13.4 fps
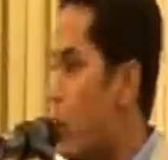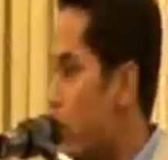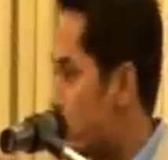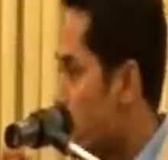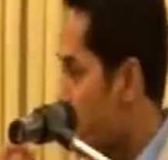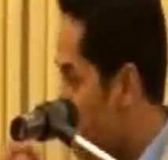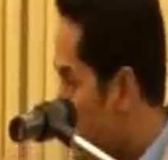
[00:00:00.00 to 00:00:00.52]

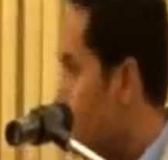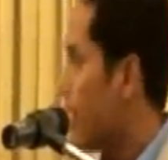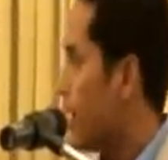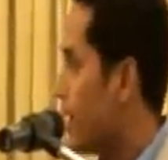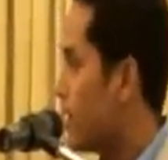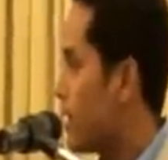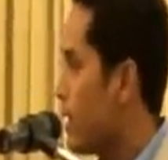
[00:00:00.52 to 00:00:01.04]
which
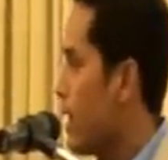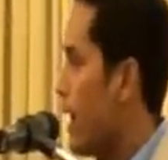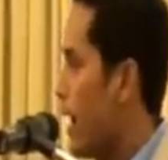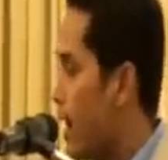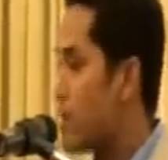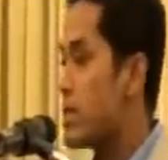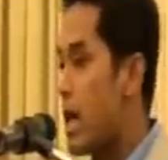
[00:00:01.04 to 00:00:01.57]
appeared
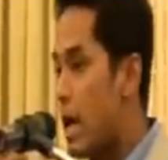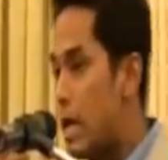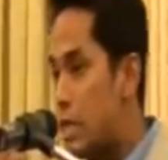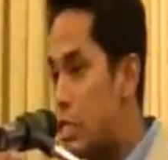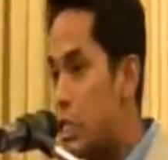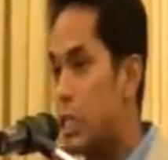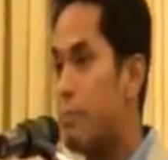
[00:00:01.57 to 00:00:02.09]
as
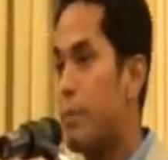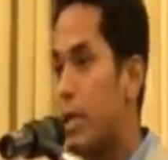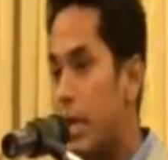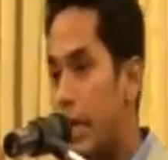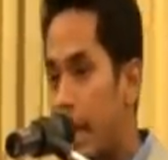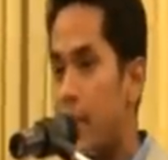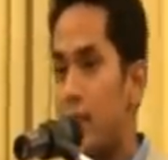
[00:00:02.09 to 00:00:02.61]

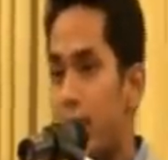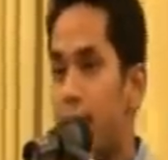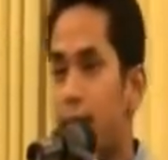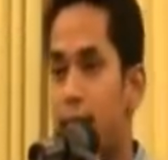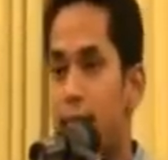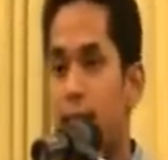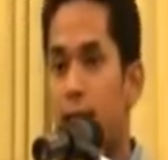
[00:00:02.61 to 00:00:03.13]
legitimate
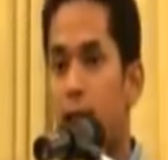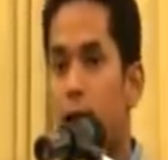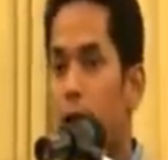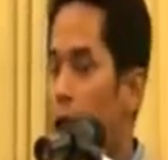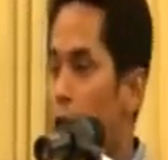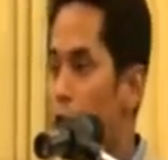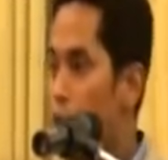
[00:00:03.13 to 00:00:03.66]
cases.
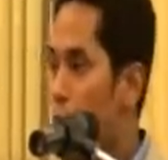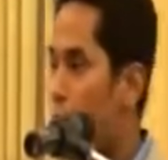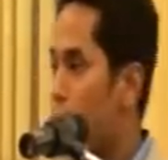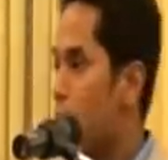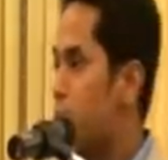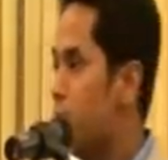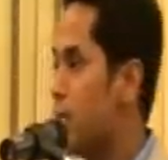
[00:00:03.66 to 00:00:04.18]
And you
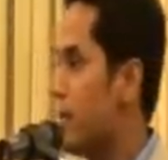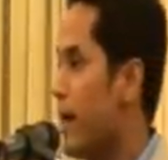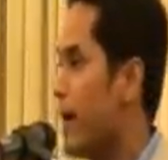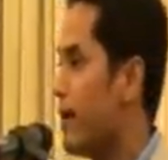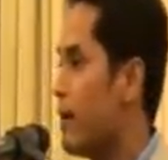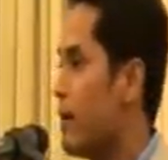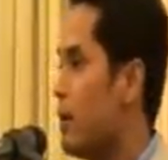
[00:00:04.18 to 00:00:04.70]
can't dismiss
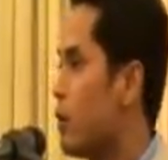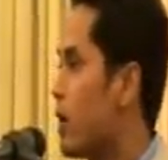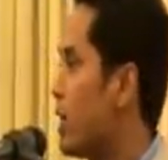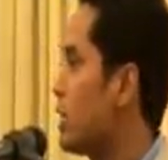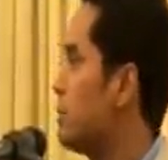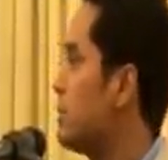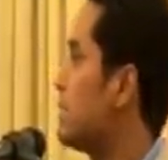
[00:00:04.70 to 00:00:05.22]
that. You
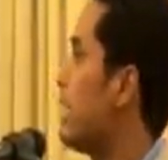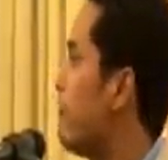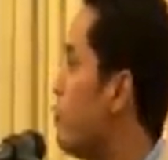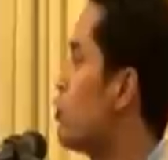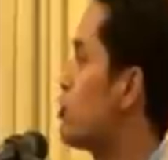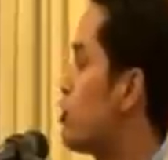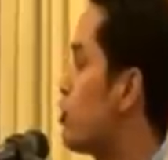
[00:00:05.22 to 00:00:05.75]
can't dismiss that.
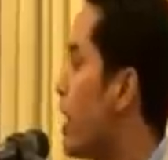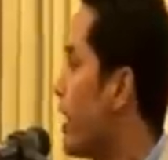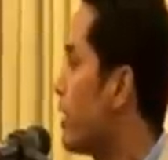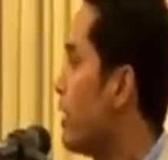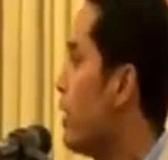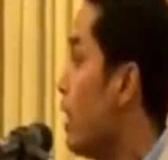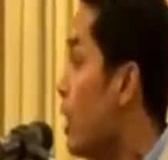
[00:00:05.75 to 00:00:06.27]
If you
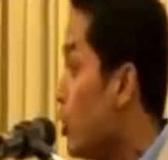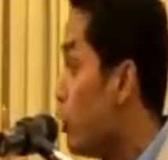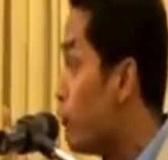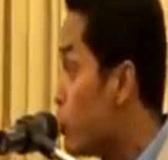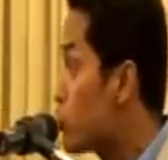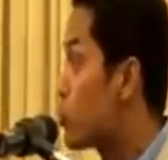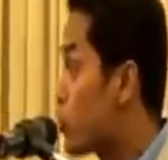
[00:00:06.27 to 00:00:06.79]

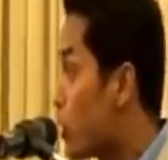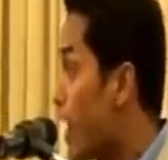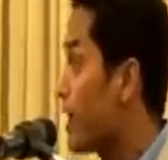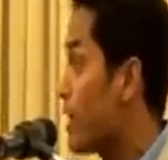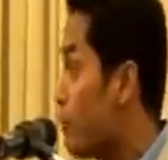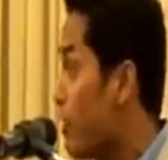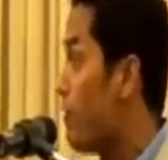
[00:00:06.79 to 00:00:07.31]

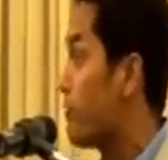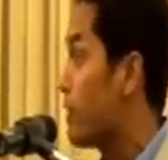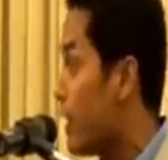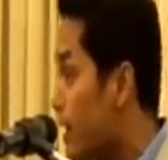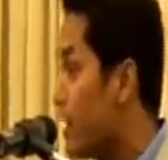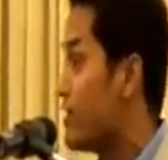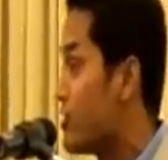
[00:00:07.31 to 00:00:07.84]
strike them off
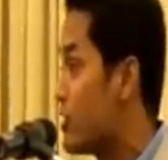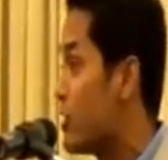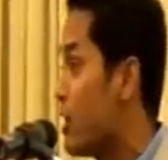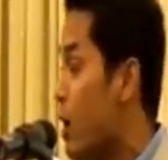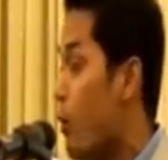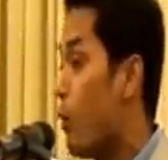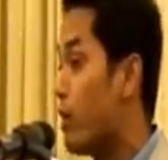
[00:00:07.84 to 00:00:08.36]
the
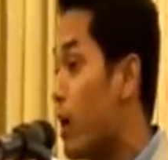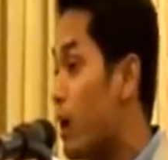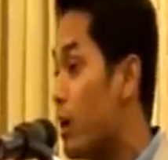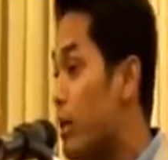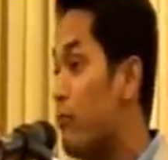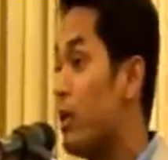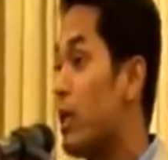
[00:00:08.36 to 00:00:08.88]
list
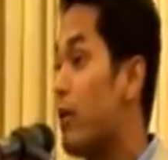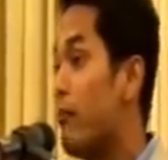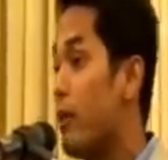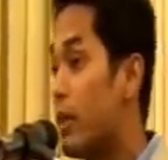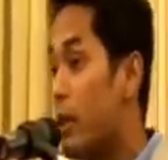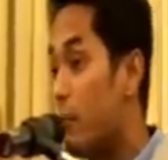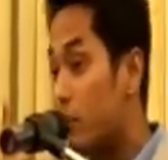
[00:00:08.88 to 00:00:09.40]
without even
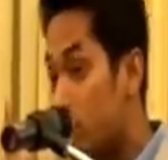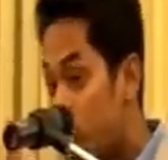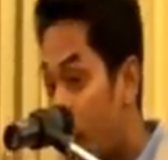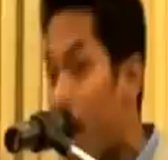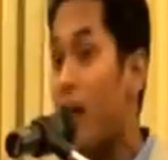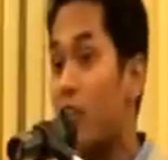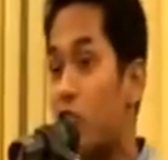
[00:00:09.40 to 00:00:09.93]
giving them a
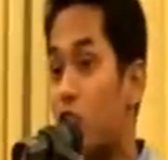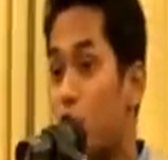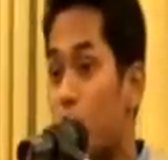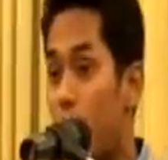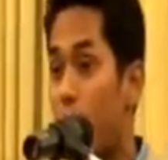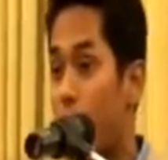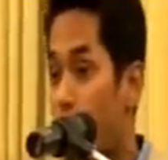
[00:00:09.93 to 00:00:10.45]
chance
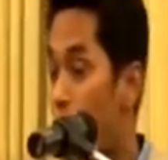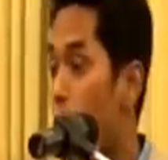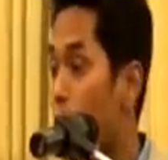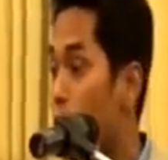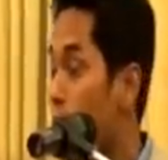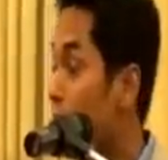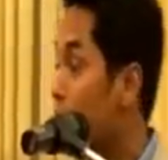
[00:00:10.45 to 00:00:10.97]
to come
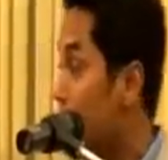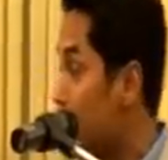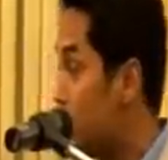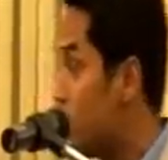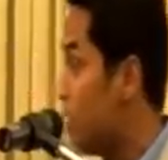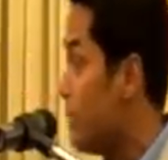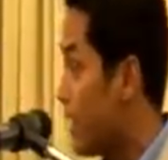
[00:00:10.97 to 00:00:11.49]
forward, and the
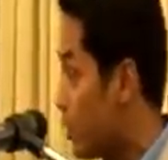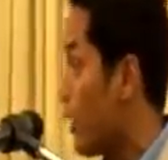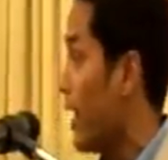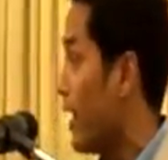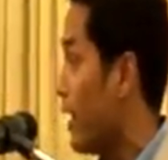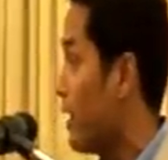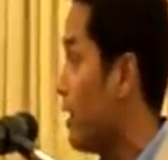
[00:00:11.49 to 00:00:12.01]
EC, by the
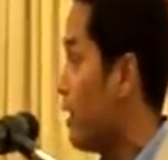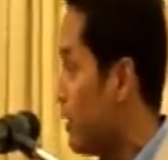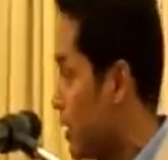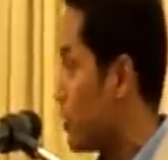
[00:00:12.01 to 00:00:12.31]
way,